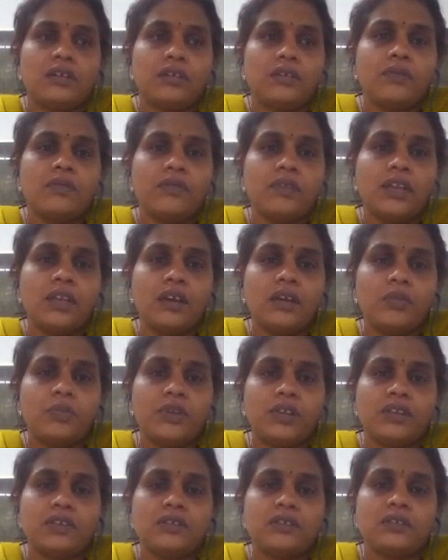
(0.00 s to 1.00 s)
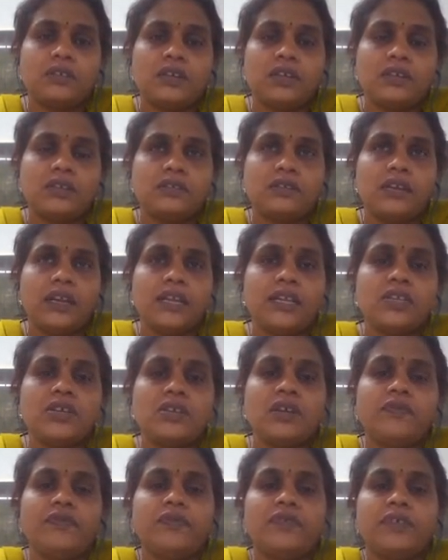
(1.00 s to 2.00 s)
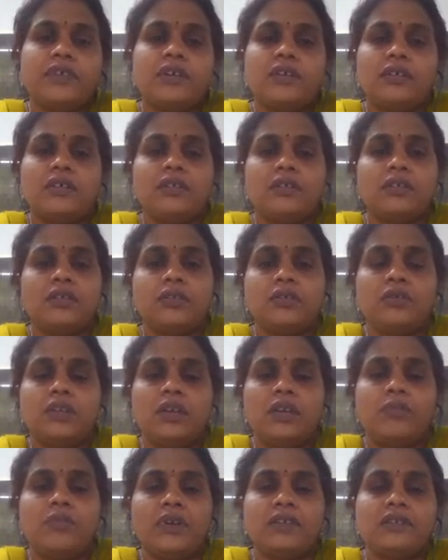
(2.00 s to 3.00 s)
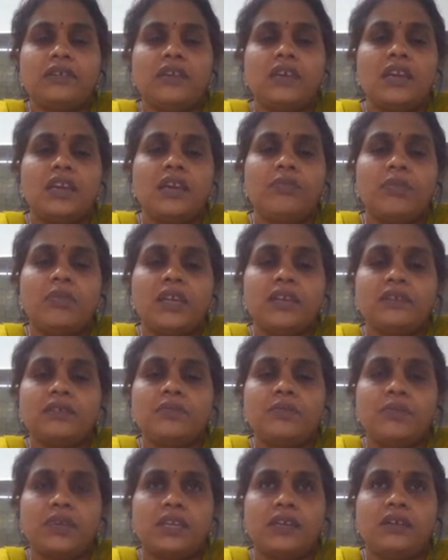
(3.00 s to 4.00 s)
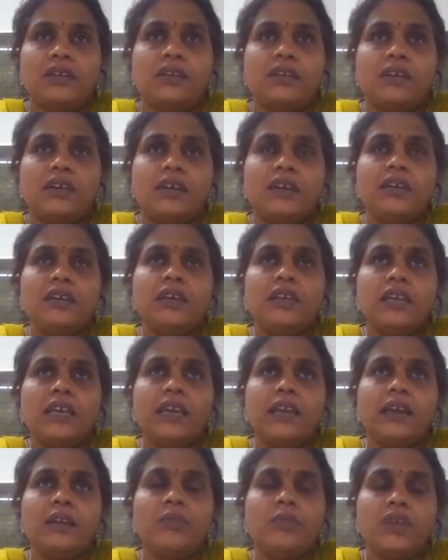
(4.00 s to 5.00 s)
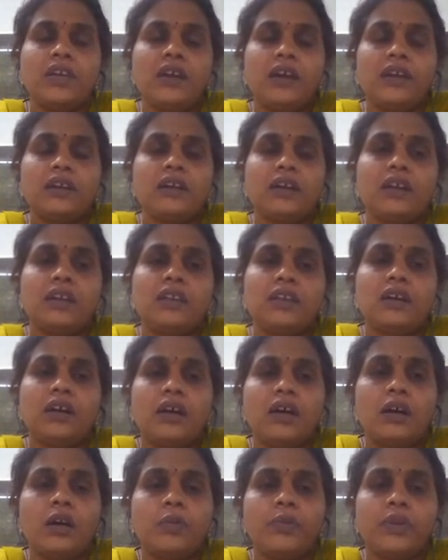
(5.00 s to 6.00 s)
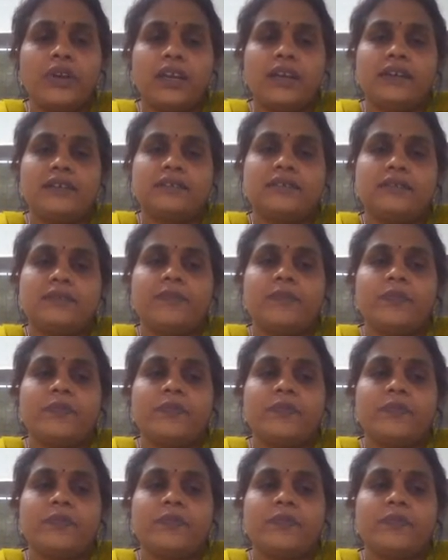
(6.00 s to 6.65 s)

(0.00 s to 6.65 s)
one operation, that is addition of two numbers a plus b. Here a and b are called operands.